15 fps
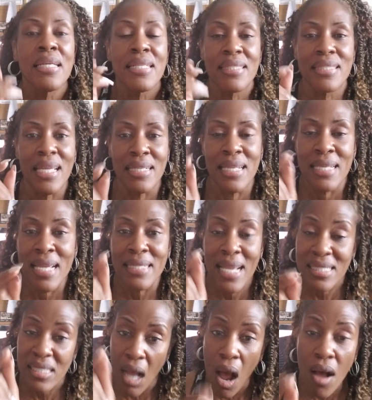
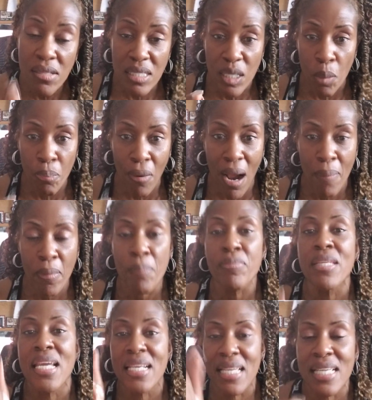that's causing a problem,
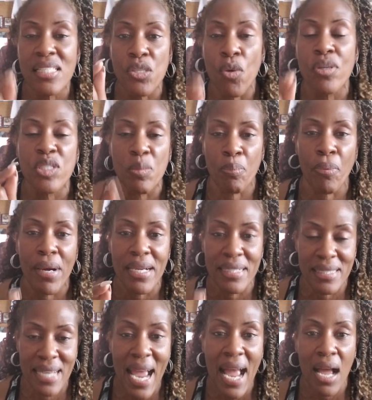then it's going to
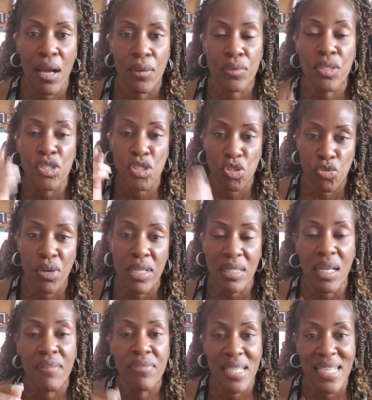break down the strength
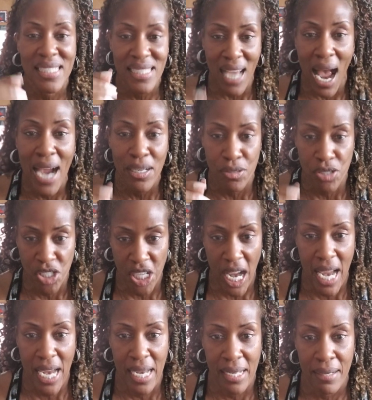of the entire
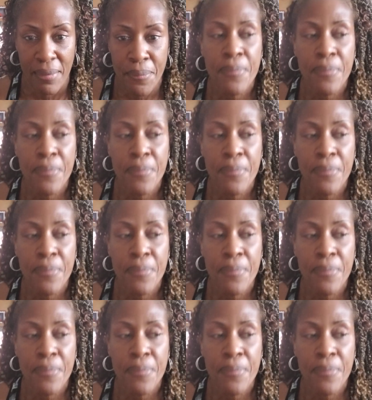chain.